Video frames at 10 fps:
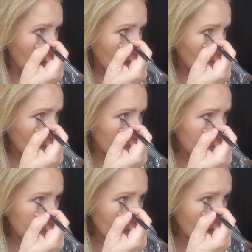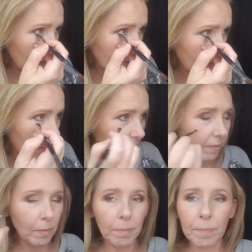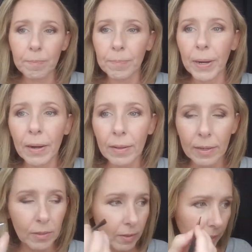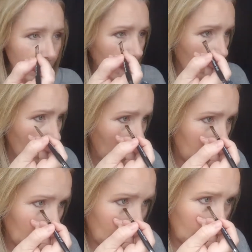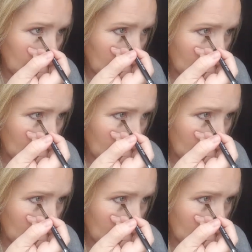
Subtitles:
I'm not even barely doing anything, okay?